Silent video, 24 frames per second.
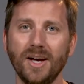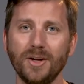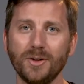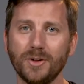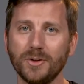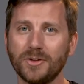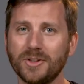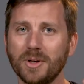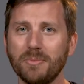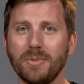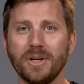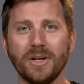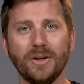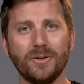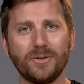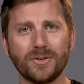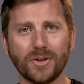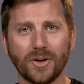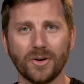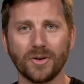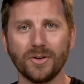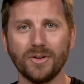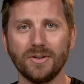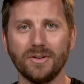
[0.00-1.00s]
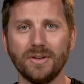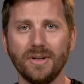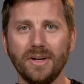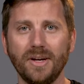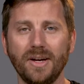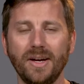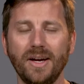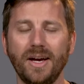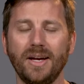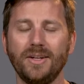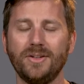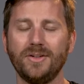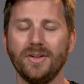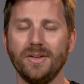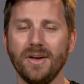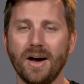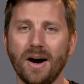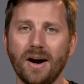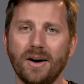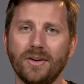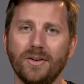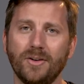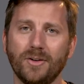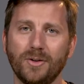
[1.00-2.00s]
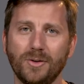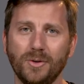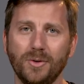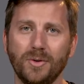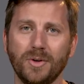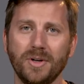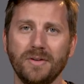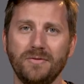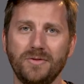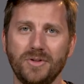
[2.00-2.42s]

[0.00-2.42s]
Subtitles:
to something eternal and to the honor and glory